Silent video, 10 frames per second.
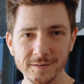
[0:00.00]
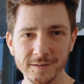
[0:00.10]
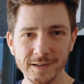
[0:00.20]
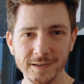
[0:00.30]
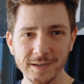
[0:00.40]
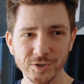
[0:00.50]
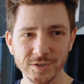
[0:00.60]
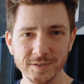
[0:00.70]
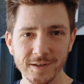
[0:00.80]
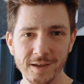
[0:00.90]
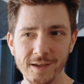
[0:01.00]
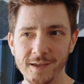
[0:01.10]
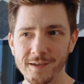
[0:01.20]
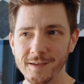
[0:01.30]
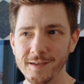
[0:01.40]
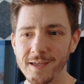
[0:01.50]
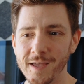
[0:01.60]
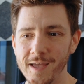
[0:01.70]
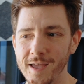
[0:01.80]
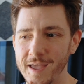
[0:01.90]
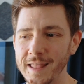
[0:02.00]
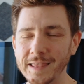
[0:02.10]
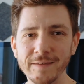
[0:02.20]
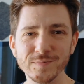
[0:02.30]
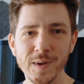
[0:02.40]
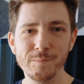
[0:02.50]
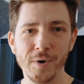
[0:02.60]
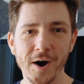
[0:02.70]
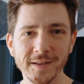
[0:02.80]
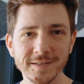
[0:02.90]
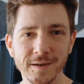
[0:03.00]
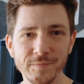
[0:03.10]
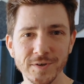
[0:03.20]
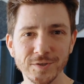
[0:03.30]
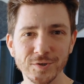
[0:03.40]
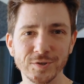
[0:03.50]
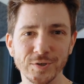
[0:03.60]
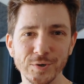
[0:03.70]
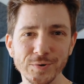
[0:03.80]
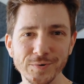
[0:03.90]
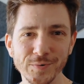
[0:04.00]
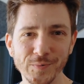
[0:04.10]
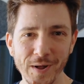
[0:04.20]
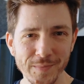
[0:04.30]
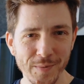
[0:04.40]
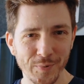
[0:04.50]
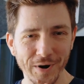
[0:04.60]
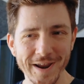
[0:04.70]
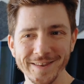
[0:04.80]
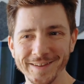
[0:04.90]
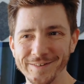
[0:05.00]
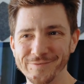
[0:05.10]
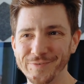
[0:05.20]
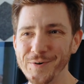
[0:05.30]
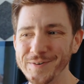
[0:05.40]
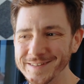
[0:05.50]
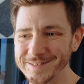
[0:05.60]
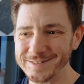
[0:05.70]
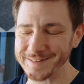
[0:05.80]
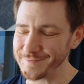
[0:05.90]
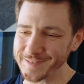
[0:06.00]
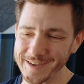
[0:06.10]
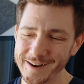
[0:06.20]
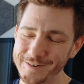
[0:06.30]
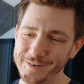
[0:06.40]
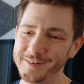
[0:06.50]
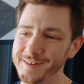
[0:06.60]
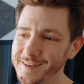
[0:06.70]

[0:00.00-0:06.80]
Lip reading: Like it gives my body something to do while my brain can focus or something. I don't know.